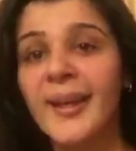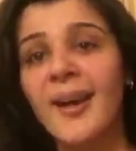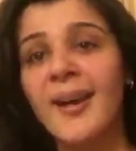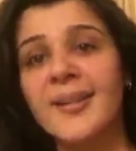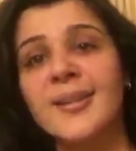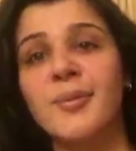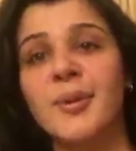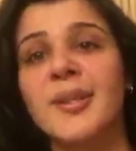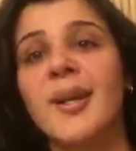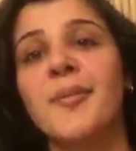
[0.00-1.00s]
Hey guys,
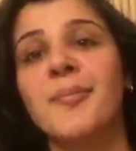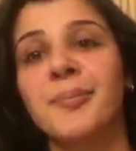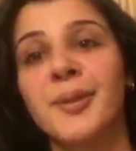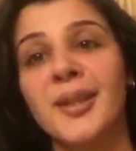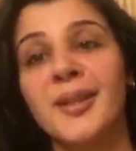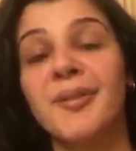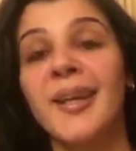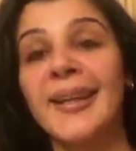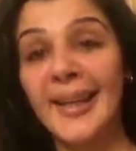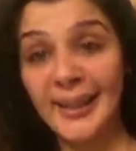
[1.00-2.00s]
what's up? Good
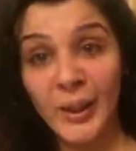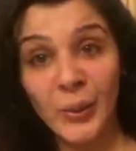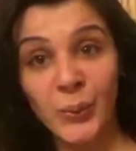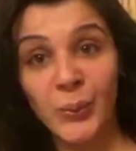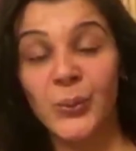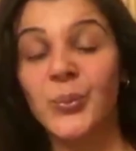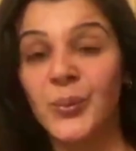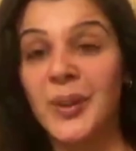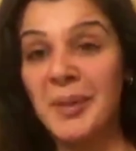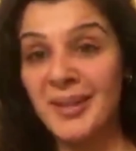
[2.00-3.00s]
evening. Hello,
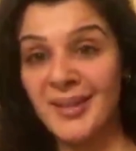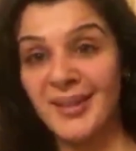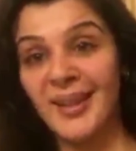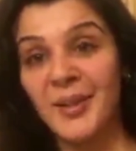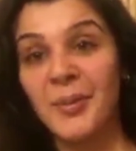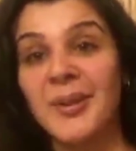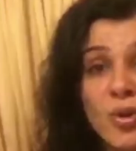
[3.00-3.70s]
namaste.